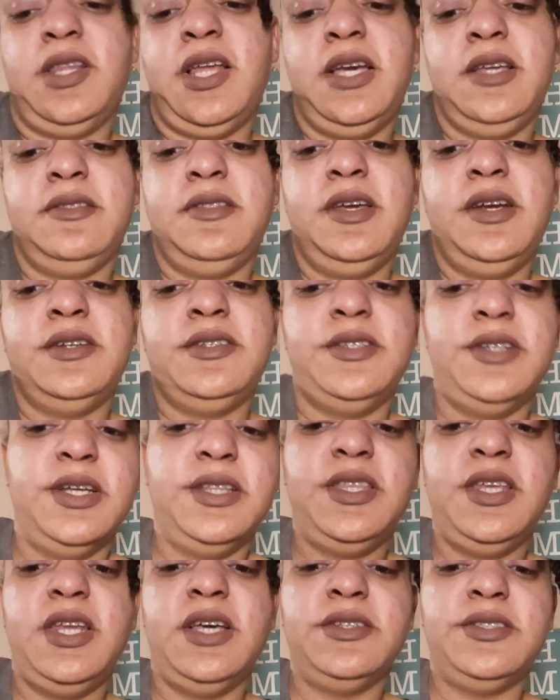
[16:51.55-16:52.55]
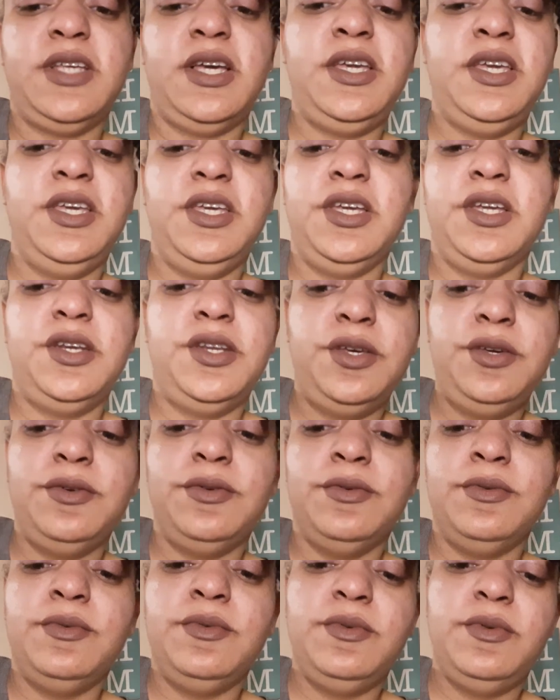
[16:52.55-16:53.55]
Like, there's nothing else that he can
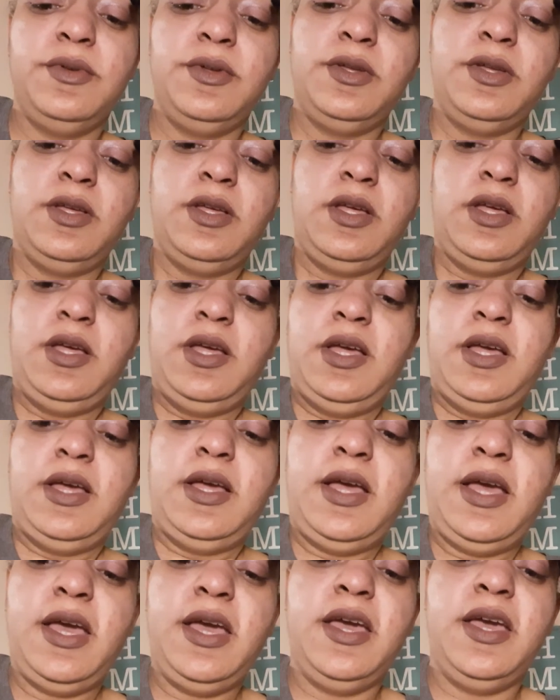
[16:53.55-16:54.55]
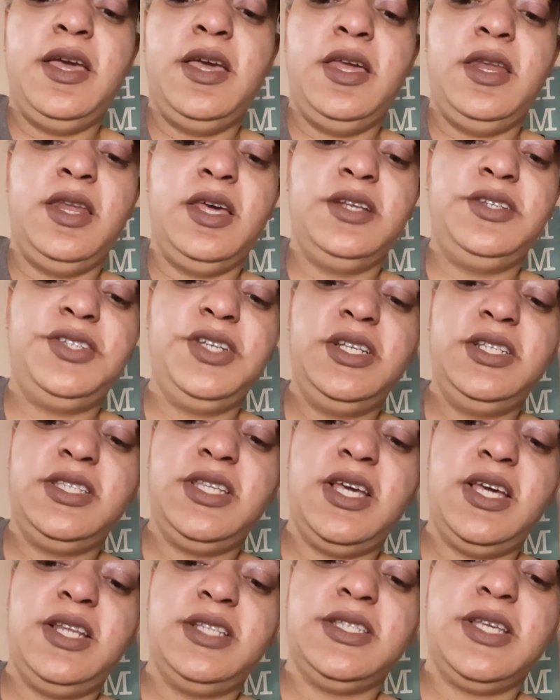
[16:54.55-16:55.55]
do. And she
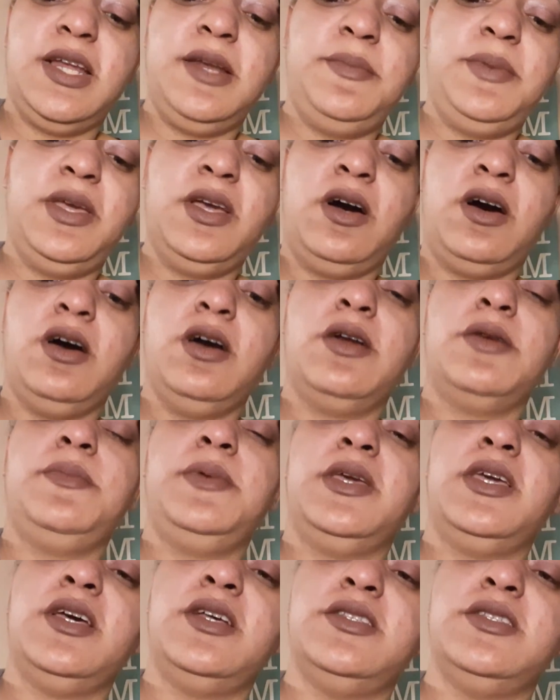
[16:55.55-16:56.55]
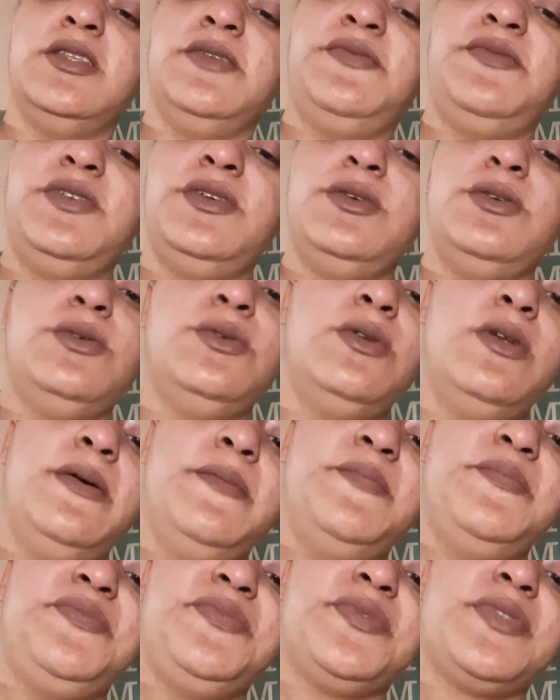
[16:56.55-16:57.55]
said it's going to be hard because the food
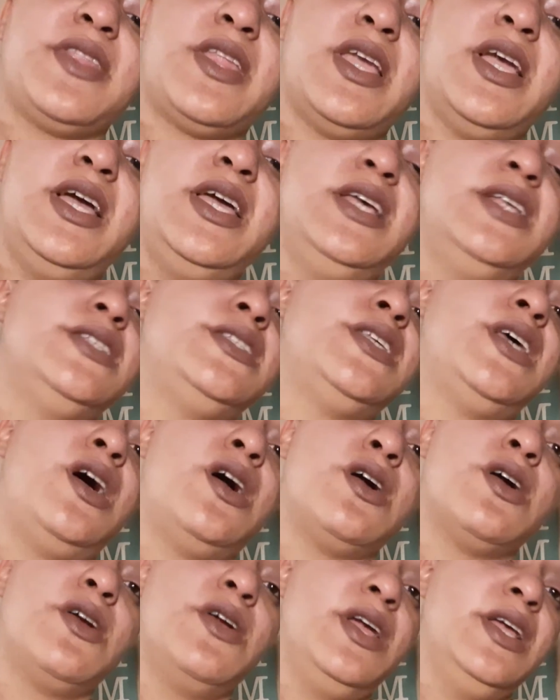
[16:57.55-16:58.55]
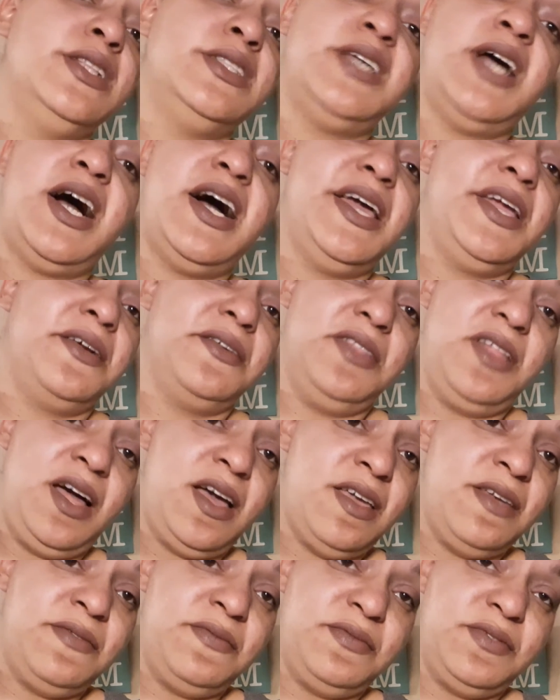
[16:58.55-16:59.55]
is her entire
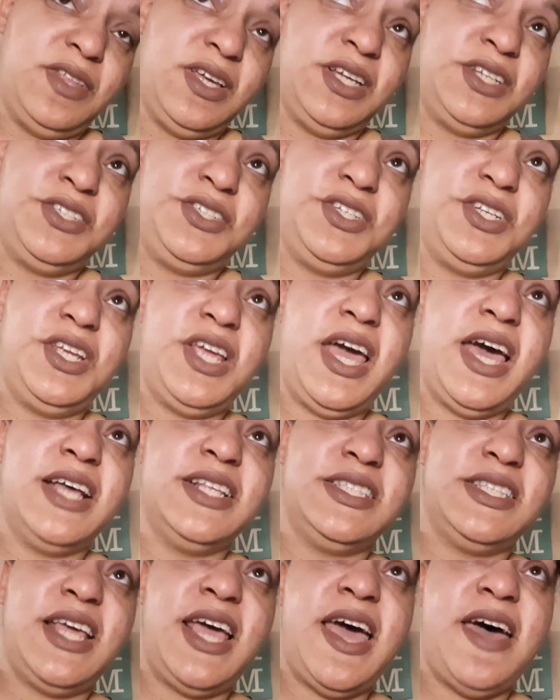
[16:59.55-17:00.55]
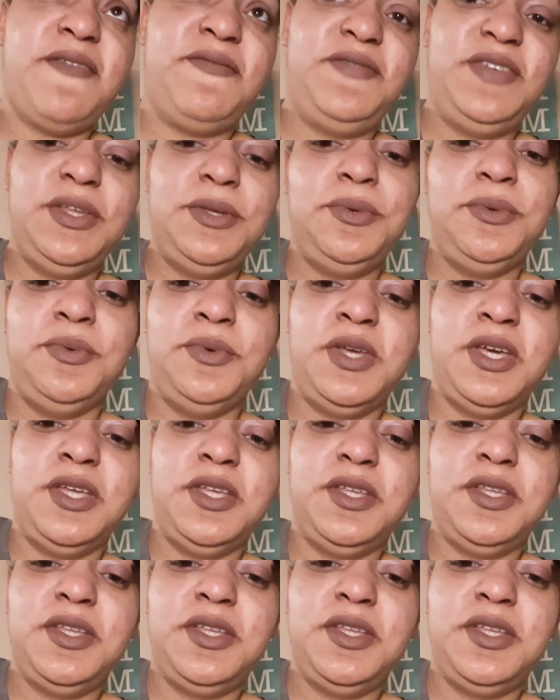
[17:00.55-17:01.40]
life. Like, she has to have food.